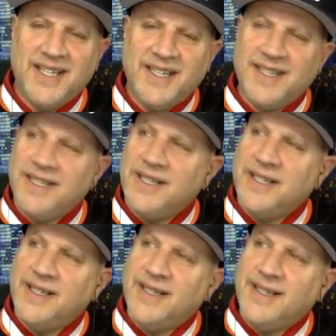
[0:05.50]

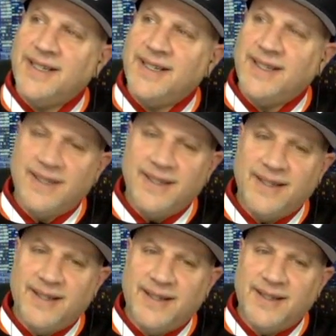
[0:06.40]

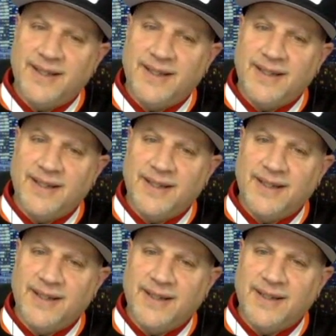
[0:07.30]

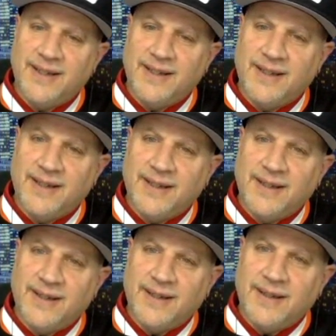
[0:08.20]

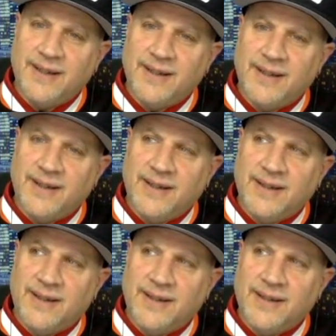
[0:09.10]

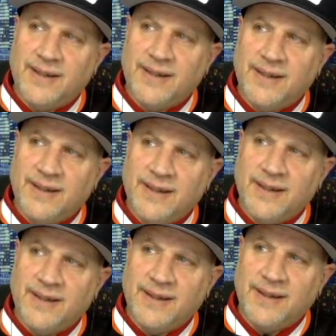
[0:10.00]

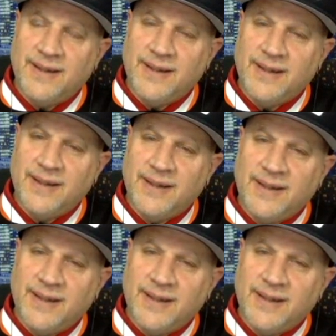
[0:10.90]
No words are spoken by the person on screen.